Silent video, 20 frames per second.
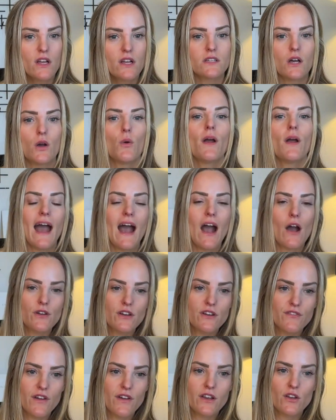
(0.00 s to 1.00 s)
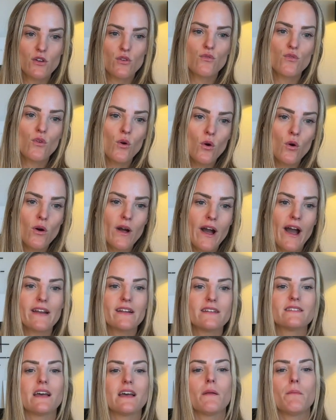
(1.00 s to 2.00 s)
So how to define your role, how
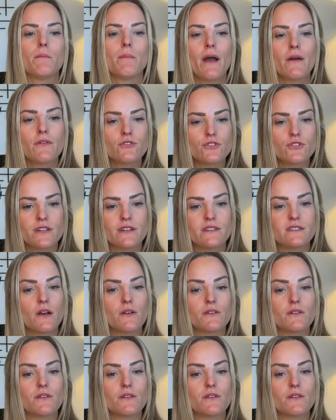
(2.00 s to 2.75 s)
to set boundaries,